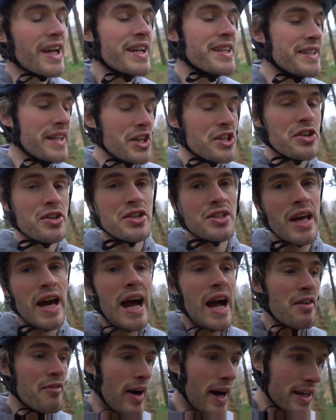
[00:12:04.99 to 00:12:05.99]
additions that
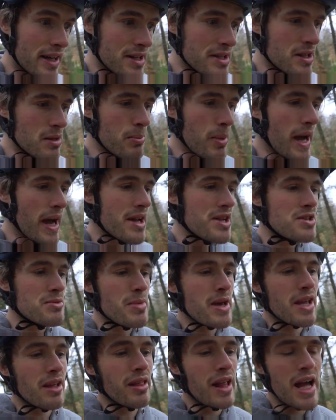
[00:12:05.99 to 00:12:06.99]
I added to the bike to
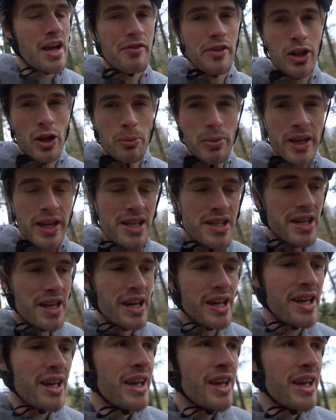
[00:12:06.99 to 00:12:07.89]
make life a little bit easier.